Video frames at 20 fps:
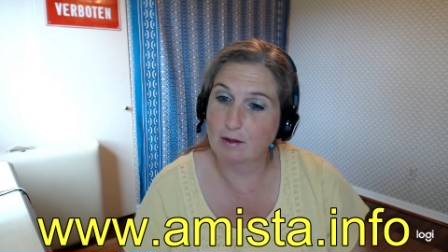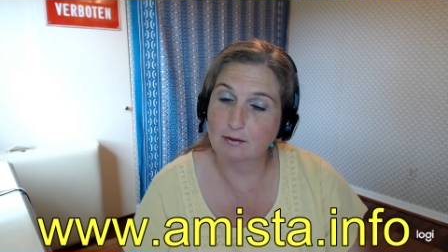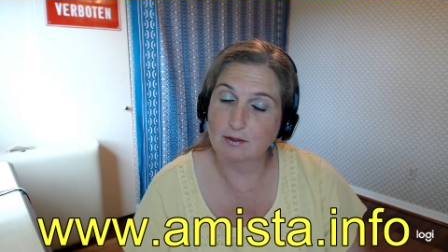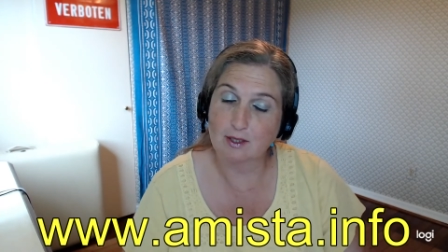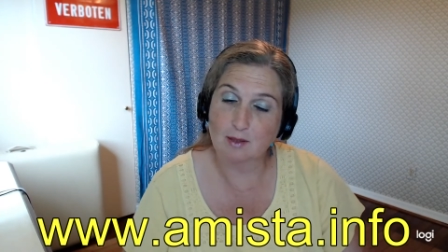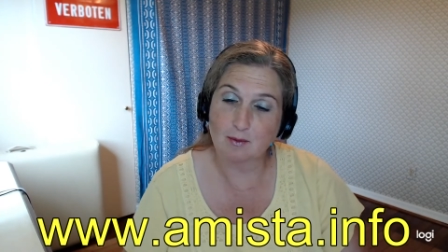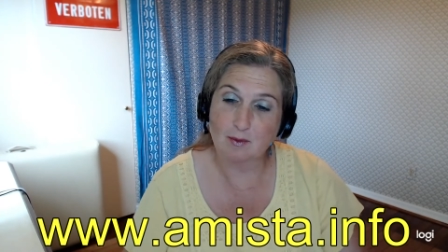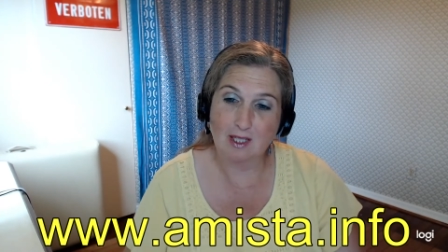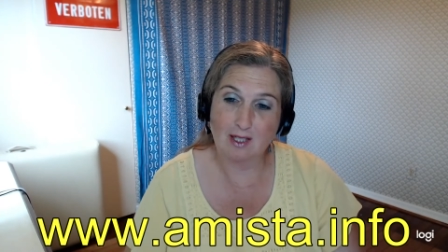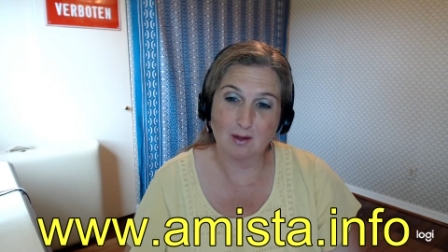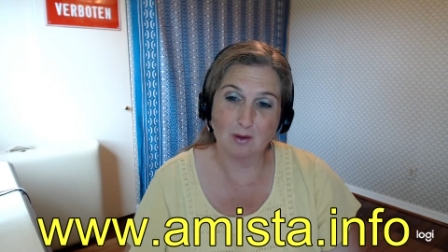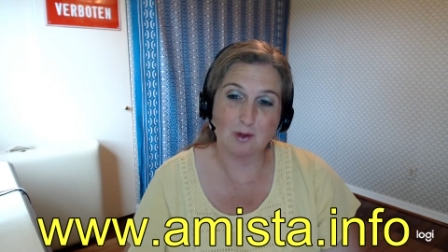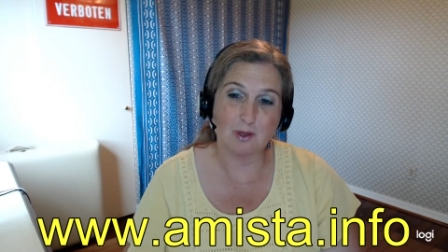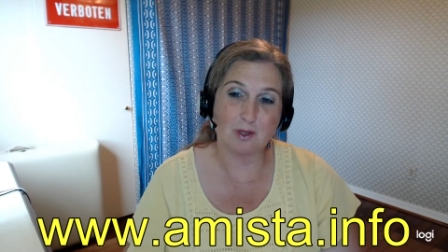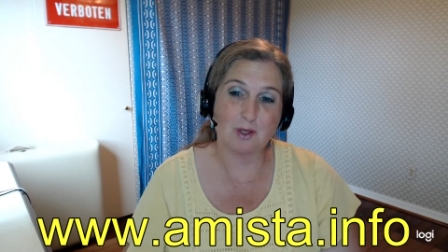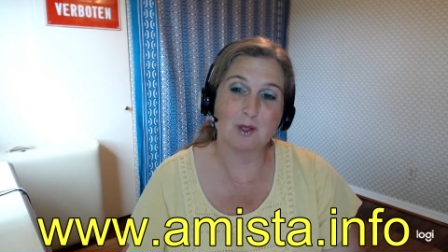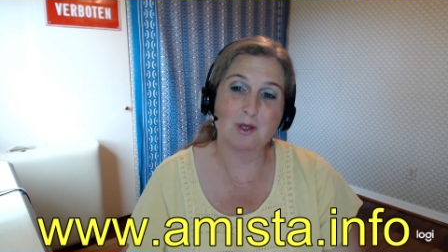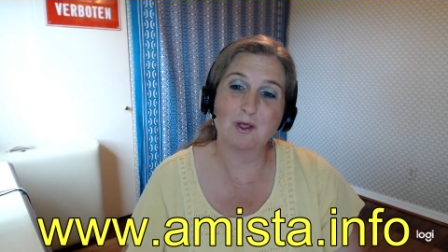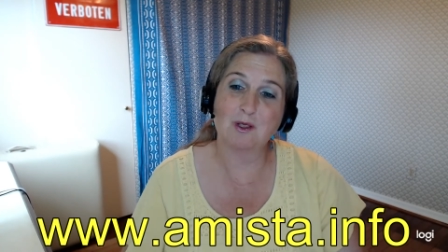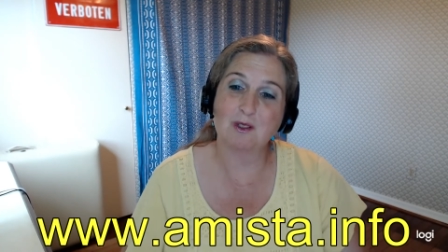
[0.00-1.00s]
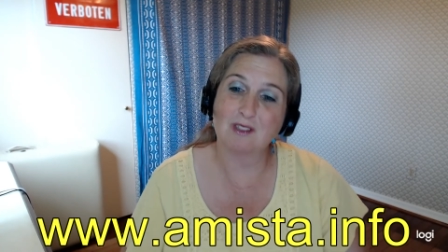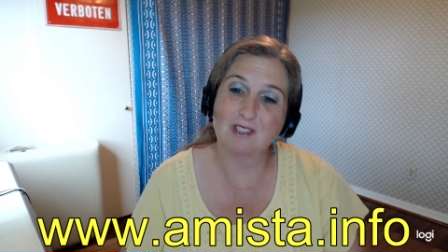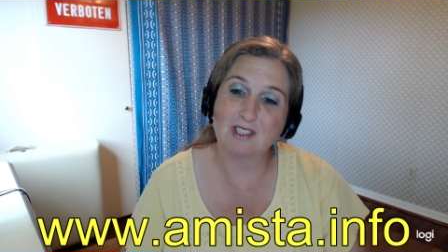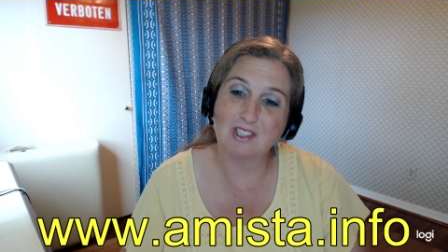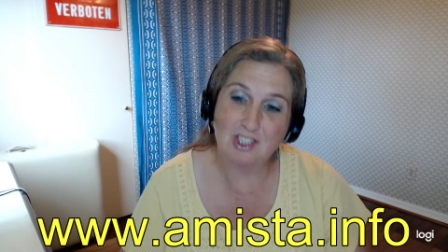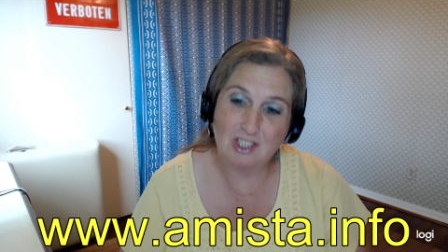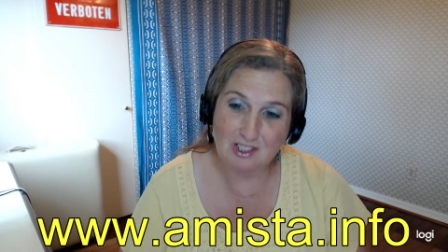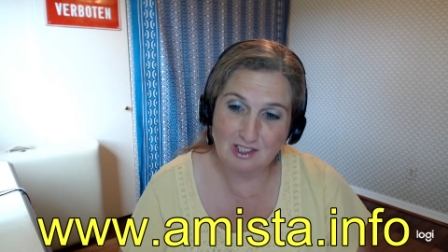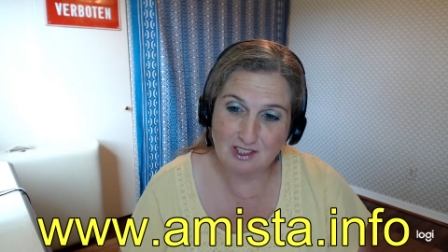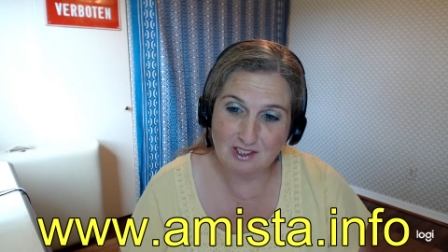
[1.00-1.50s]
some kind of old hurt or
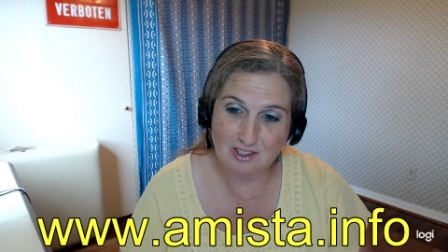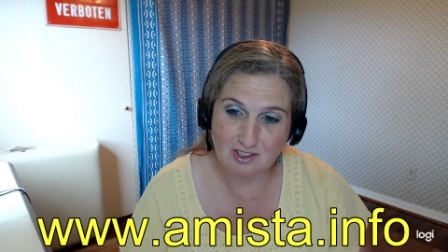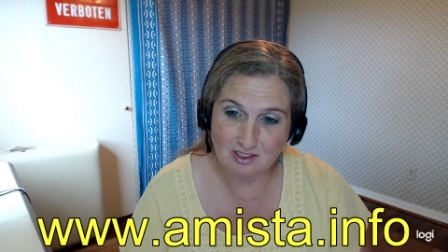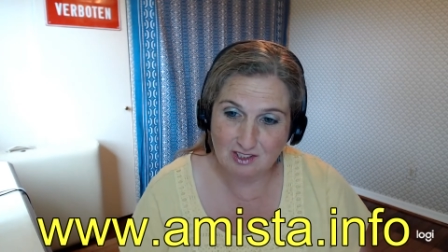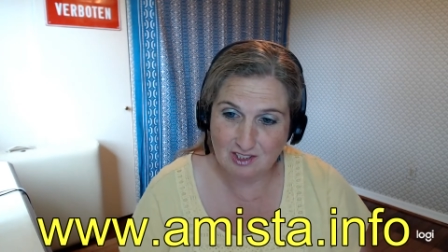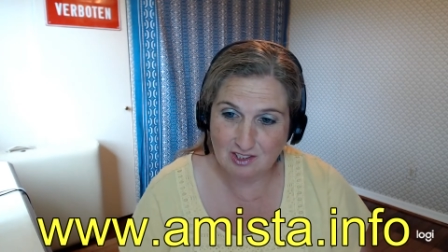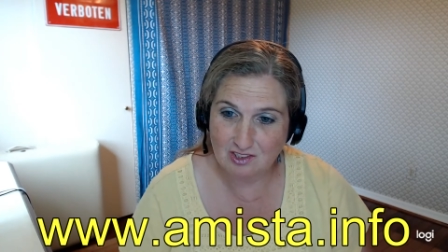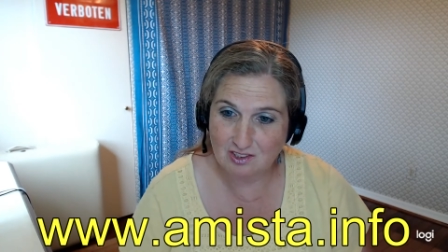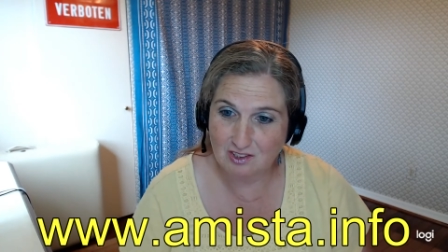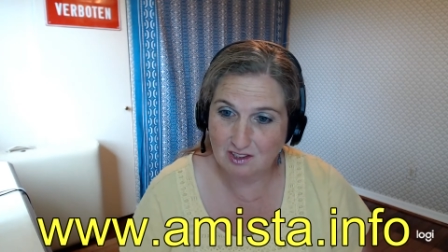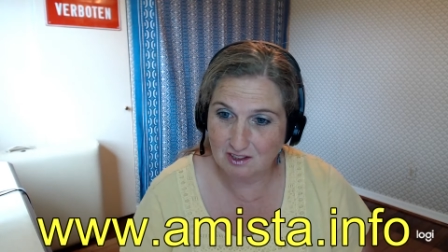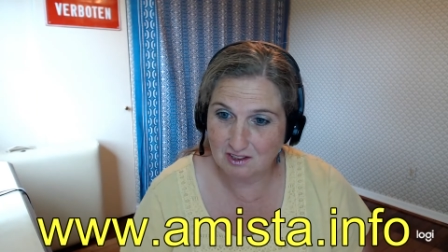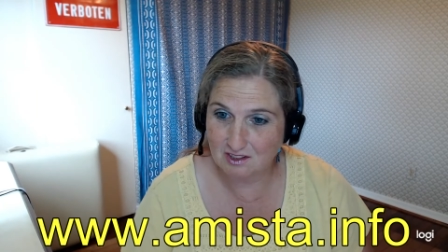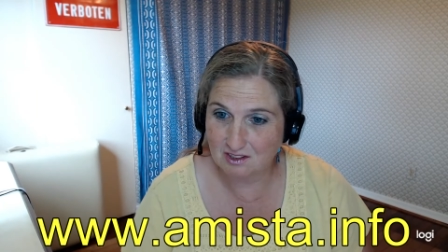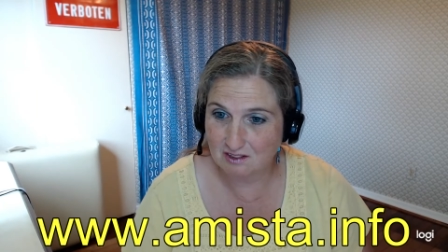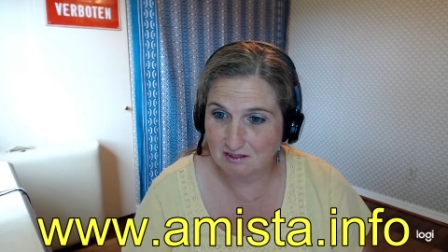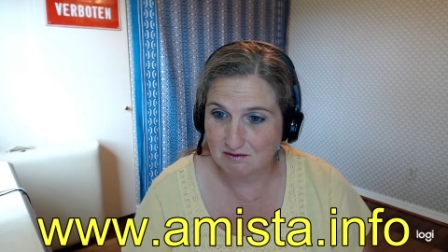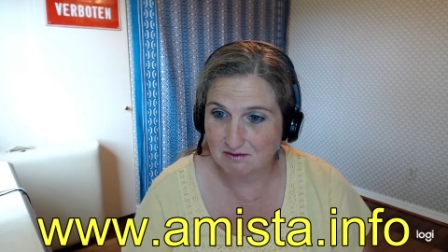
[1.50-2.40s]
injustice or insult,